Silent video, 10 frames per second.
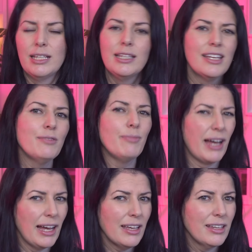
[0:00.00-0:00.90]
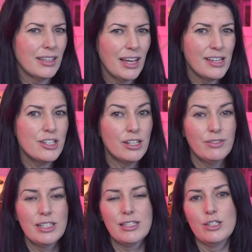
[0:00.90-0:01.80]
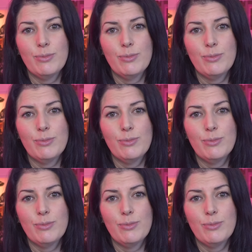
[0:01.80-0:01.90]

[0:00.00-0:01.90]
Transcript: Looking back, I should have listened